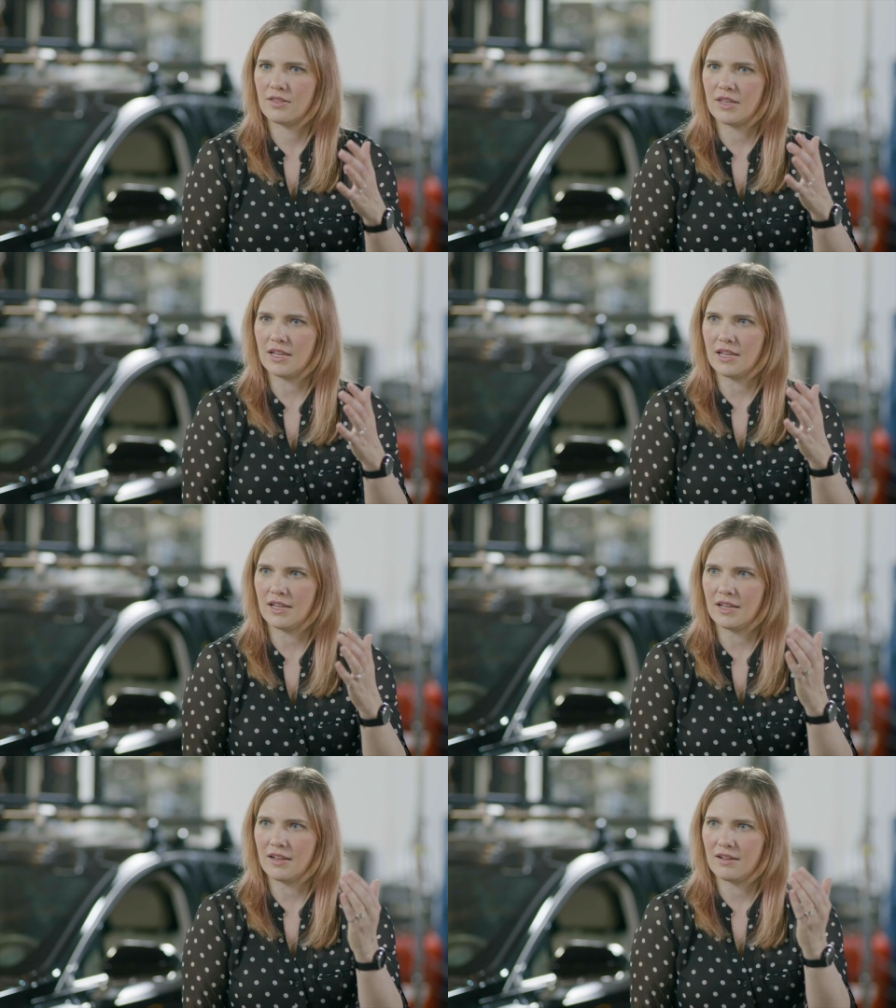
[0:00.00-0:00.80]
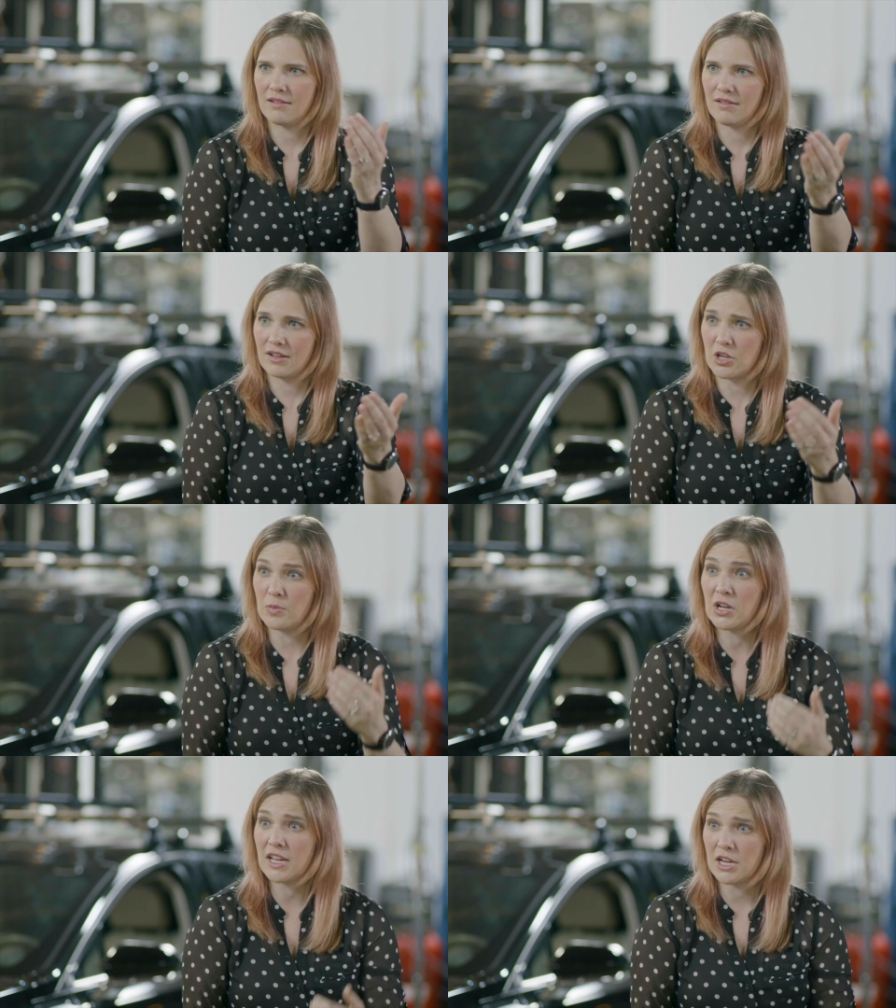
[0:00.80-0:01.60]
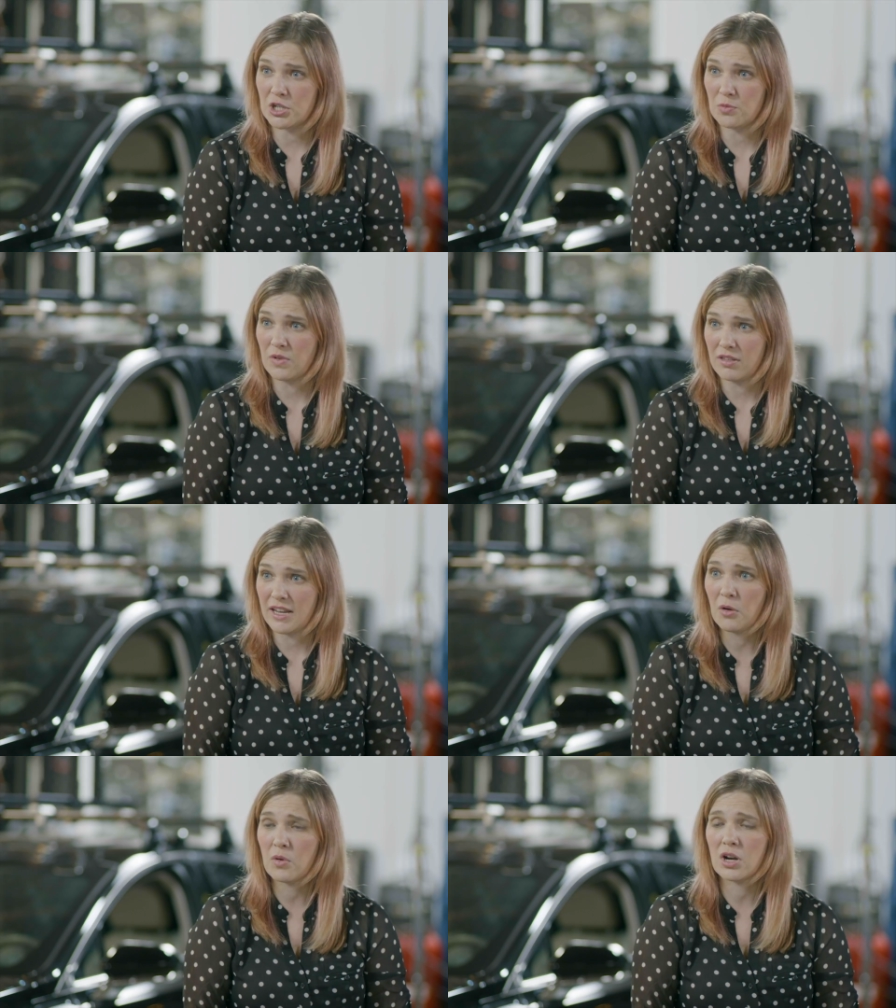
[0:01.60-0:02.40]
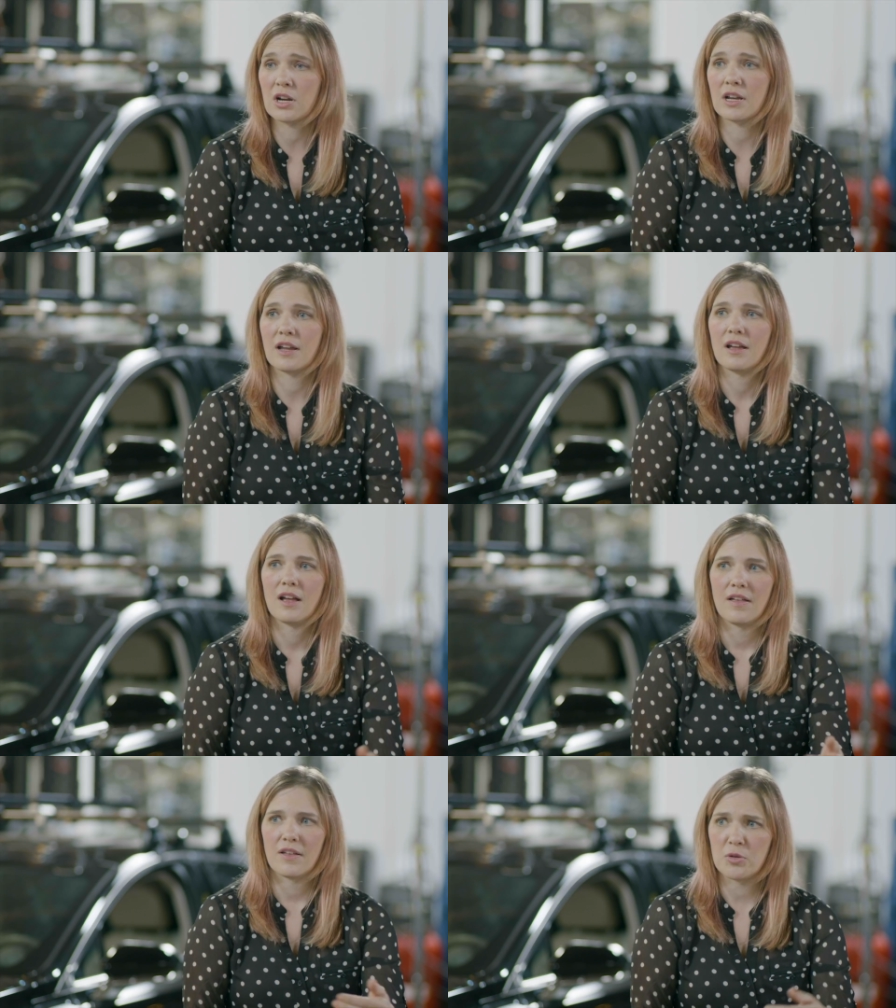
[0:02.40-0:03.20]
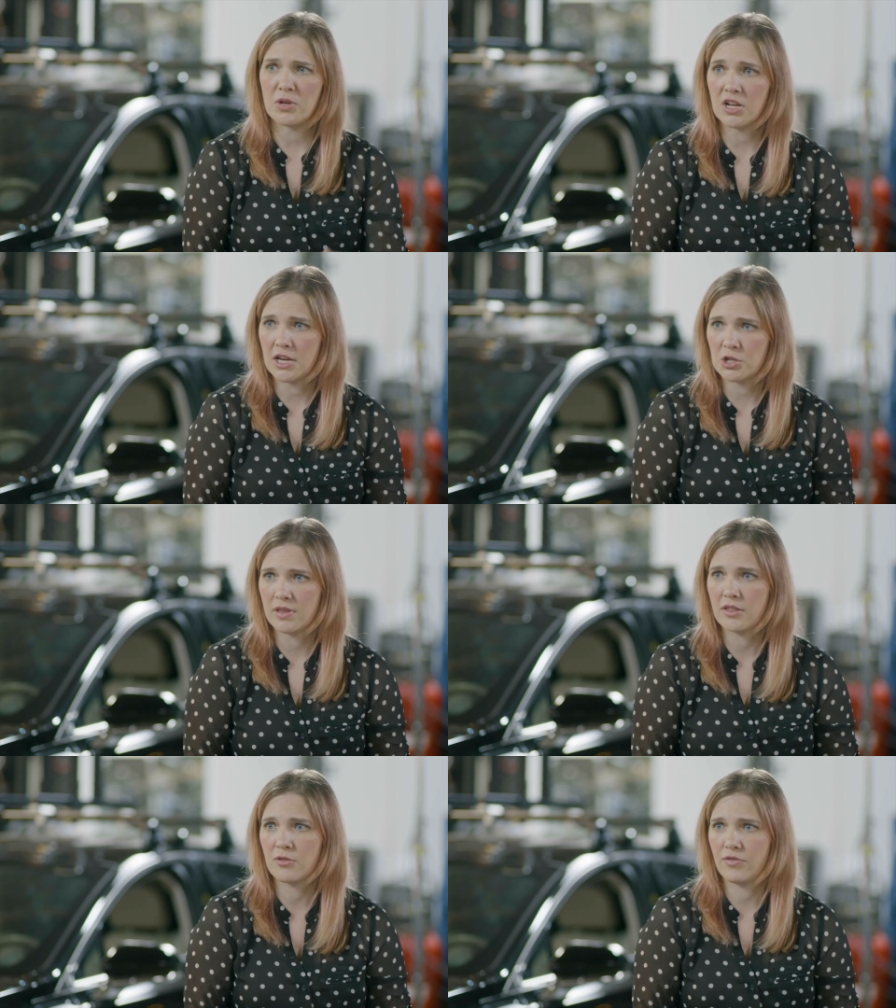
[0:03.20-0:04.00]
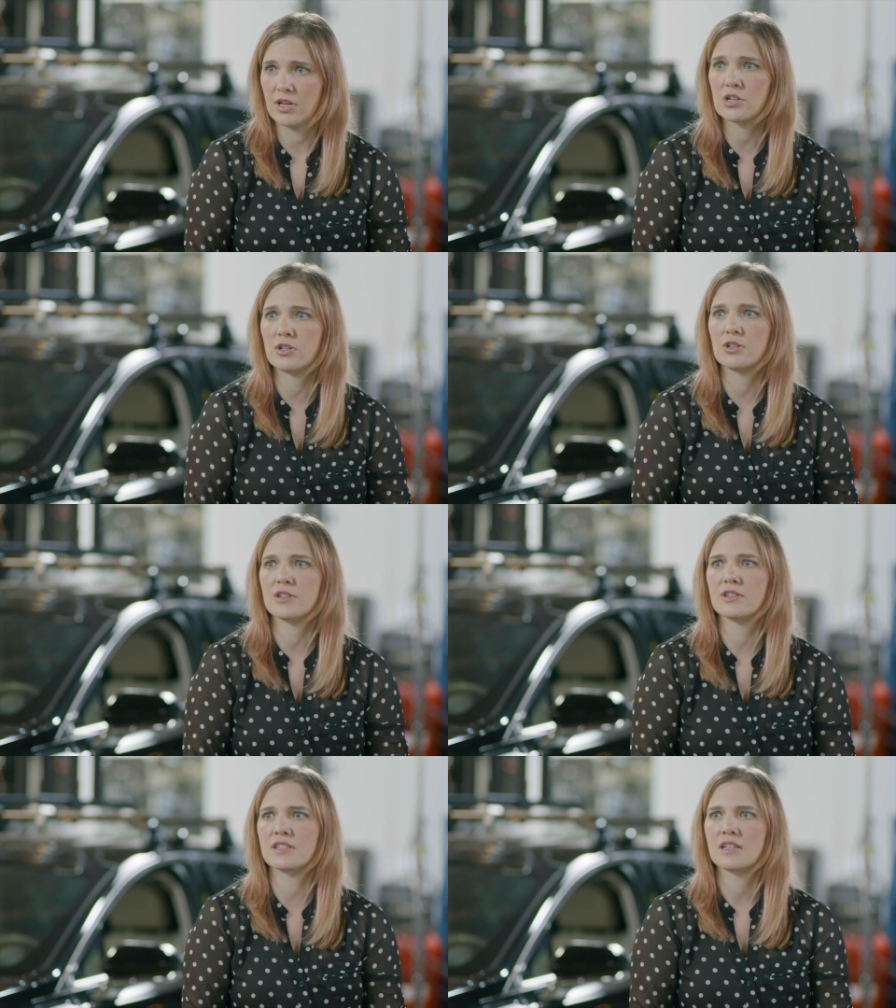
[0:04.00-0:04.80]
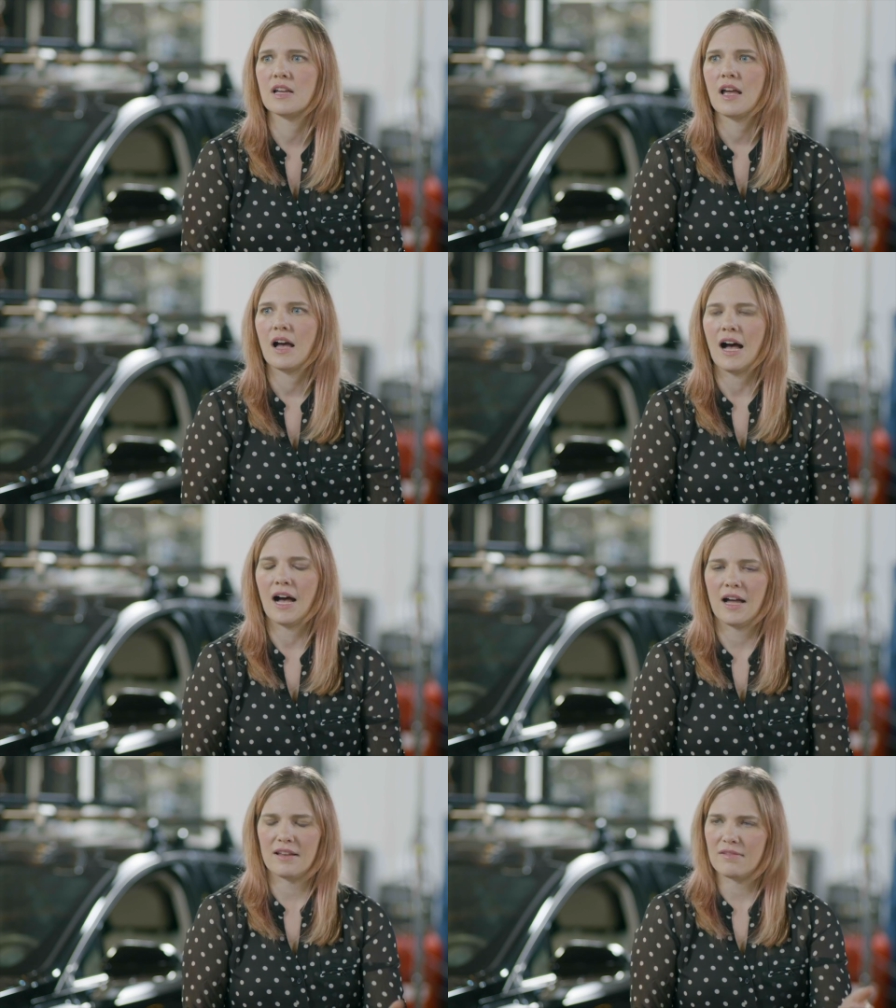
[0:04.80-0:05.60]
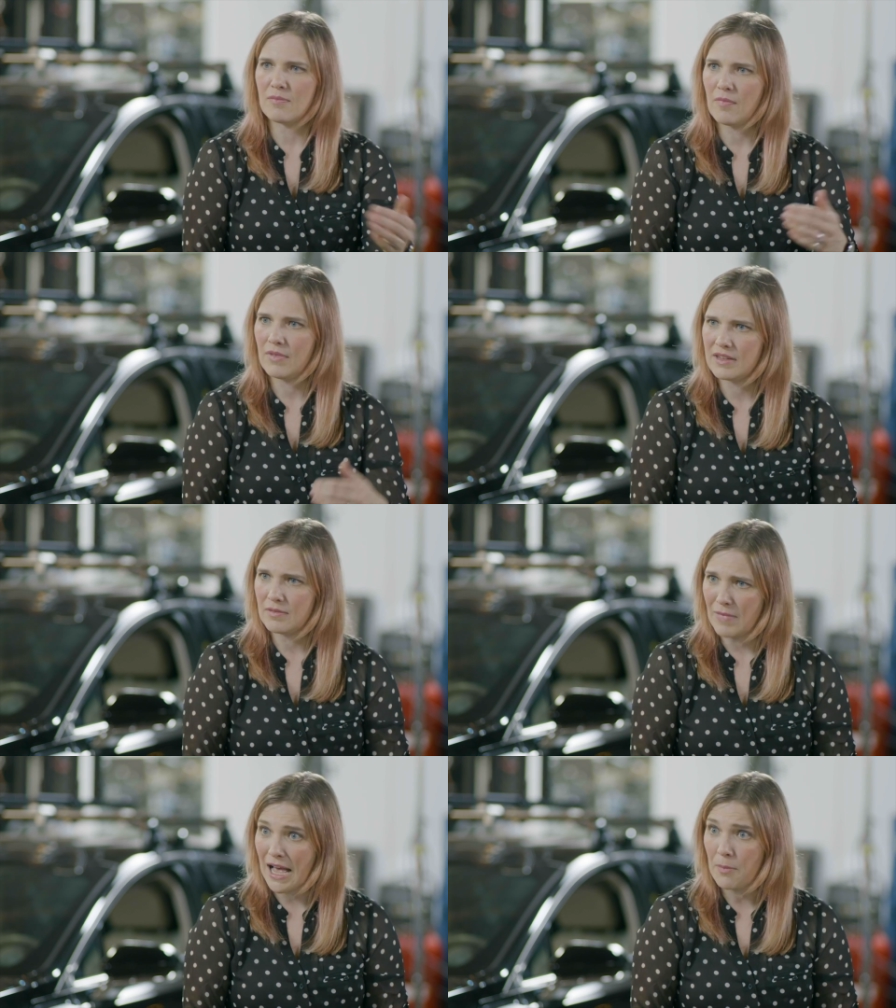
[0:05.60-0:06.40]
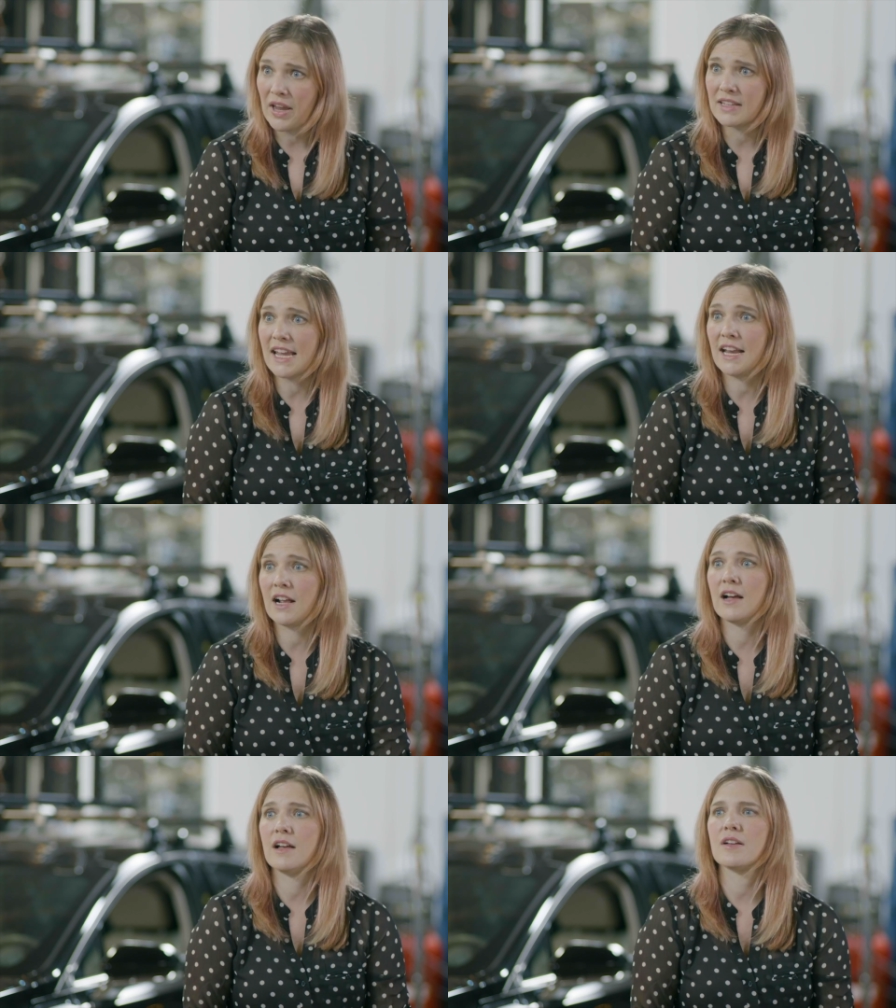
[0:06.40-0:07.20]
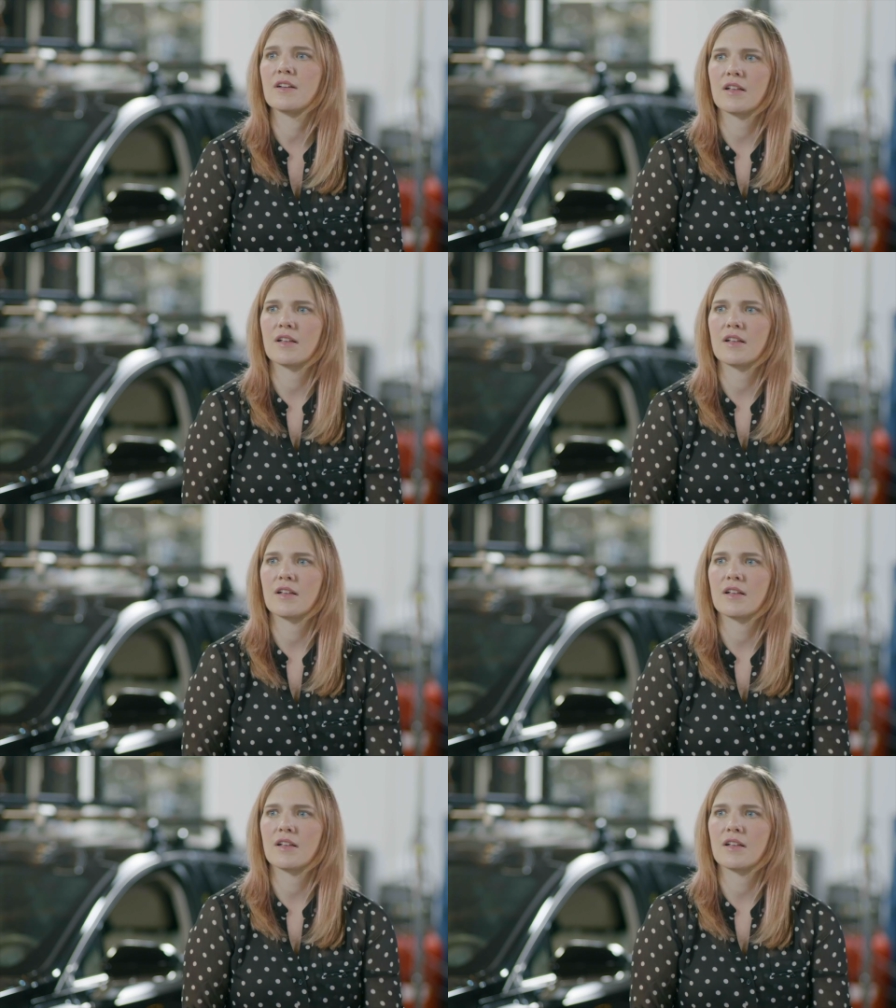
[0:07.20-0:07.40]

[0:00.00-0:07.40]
the communication with the network, communication with other vehicles, mm-hmm. mapping data,